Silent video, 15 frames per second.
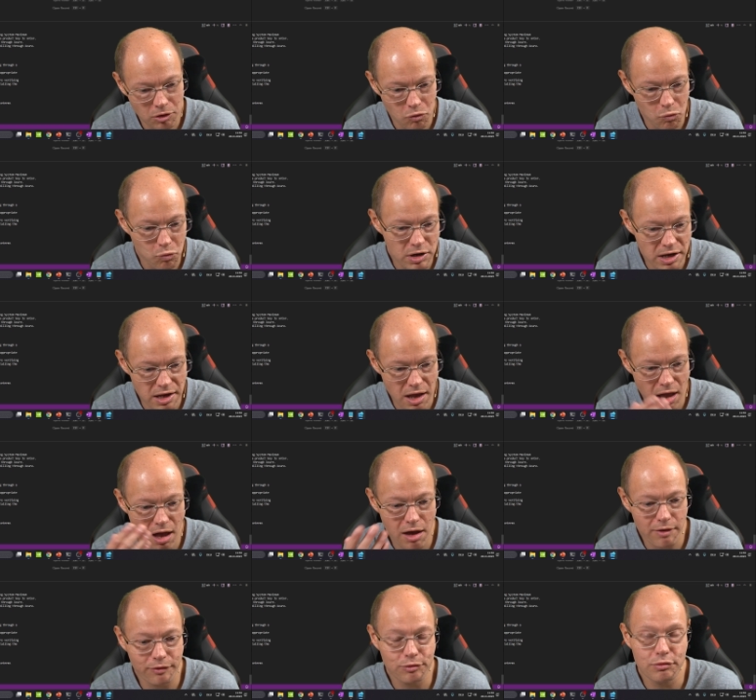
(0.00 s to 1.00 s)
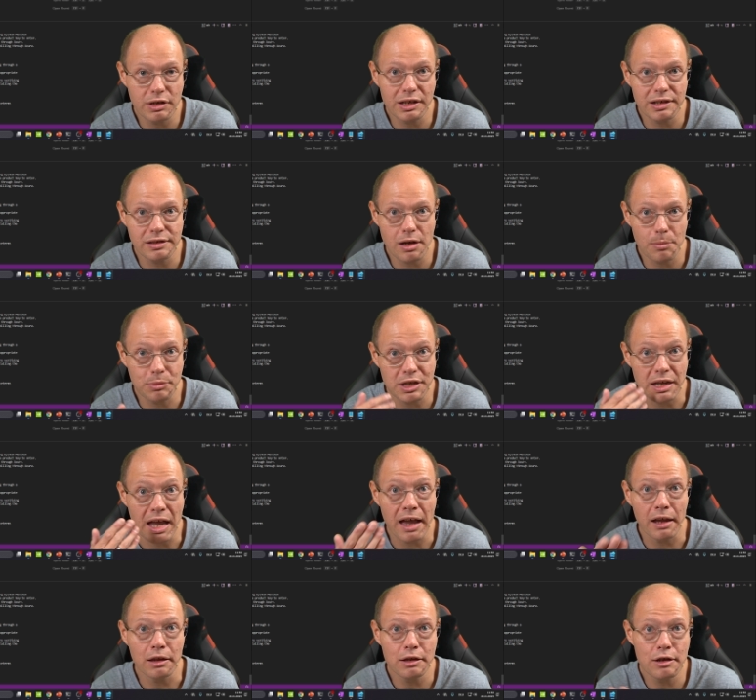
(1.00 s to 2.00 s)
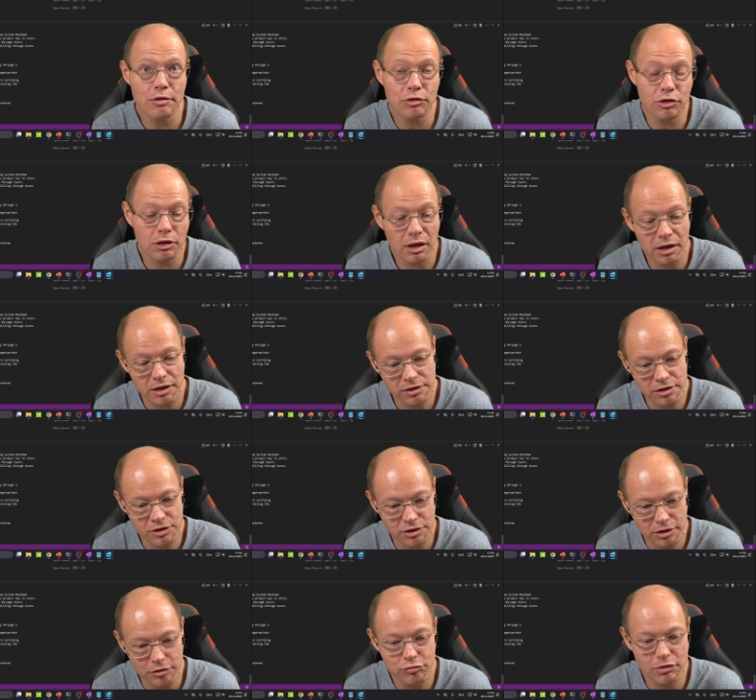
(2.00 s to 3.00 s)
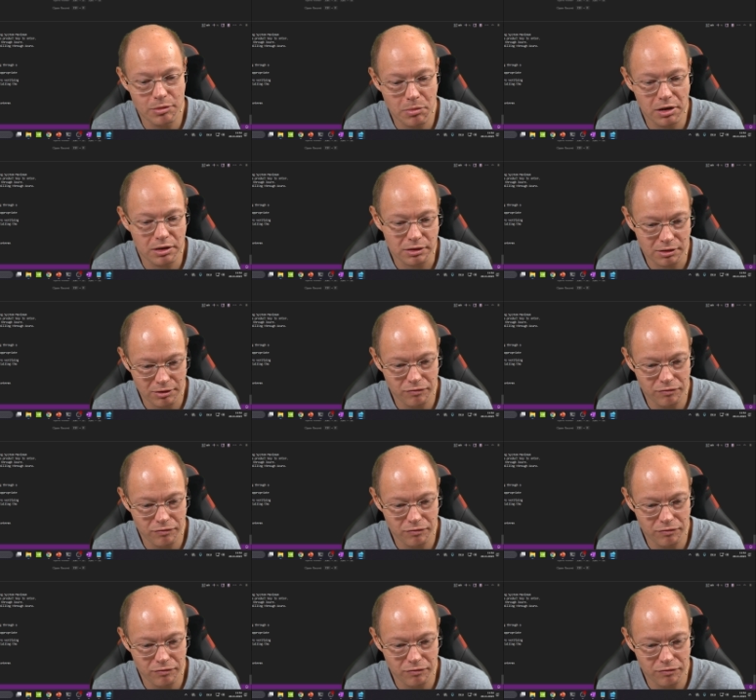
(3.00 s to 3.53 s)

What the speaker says: We have to accept the end user license agreement.